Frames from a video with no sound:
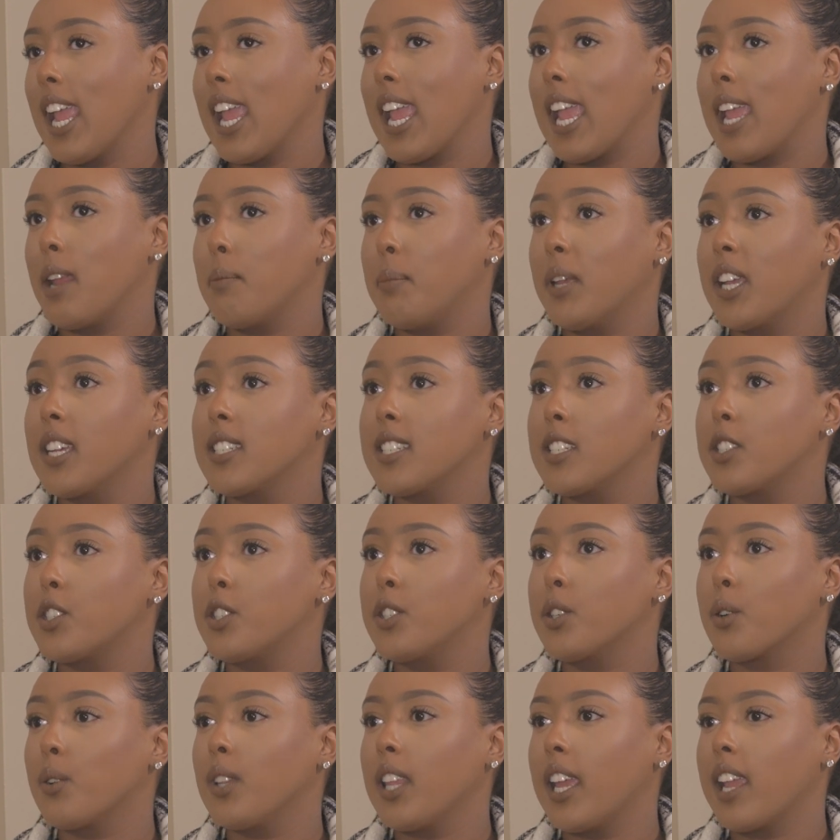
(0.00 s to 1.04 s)
And because it's
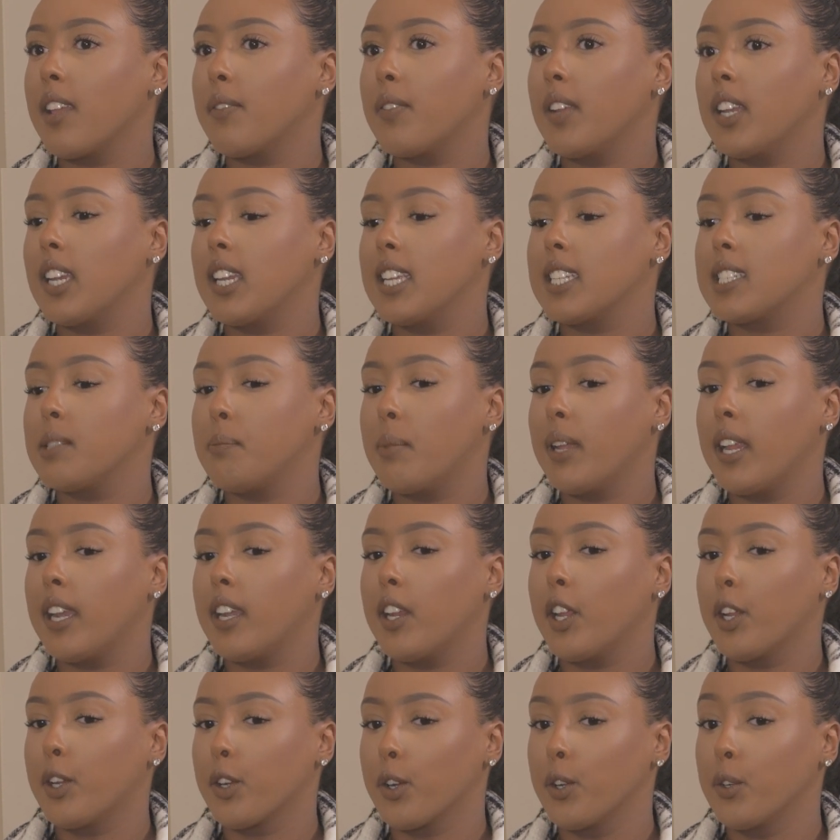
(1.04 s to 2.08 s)
your life and it's been
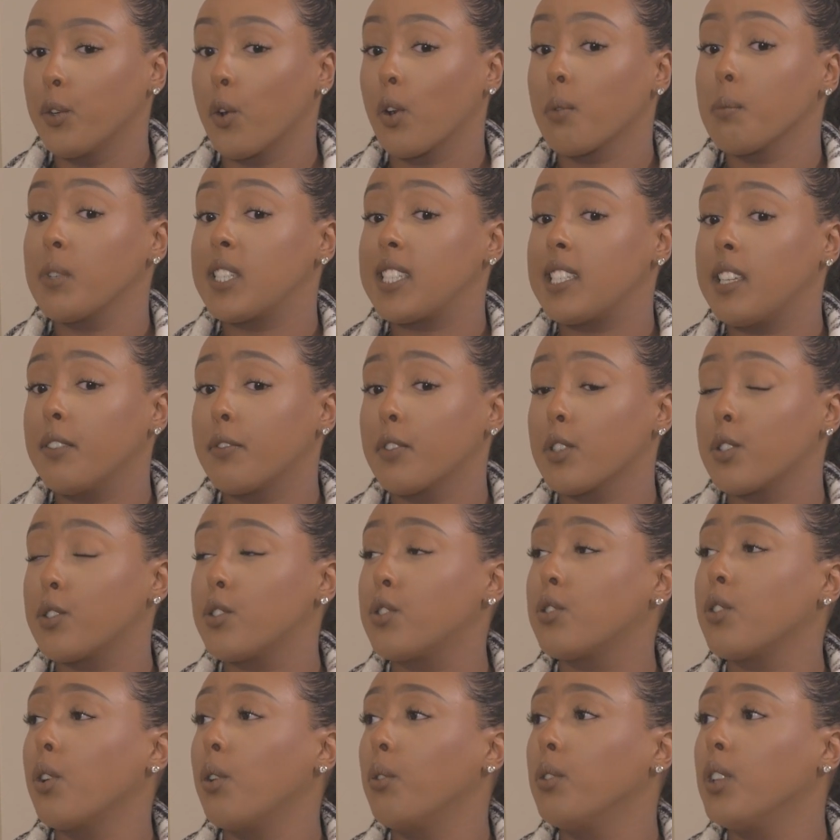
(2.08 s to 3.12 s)
your normacy for
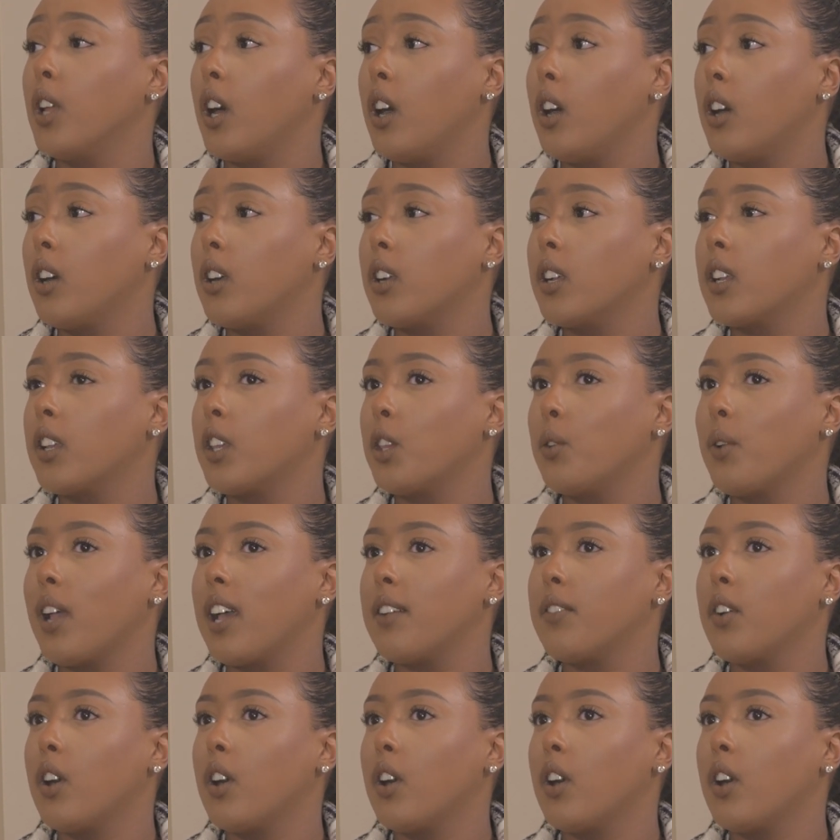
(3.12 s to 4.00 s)
so long, you have a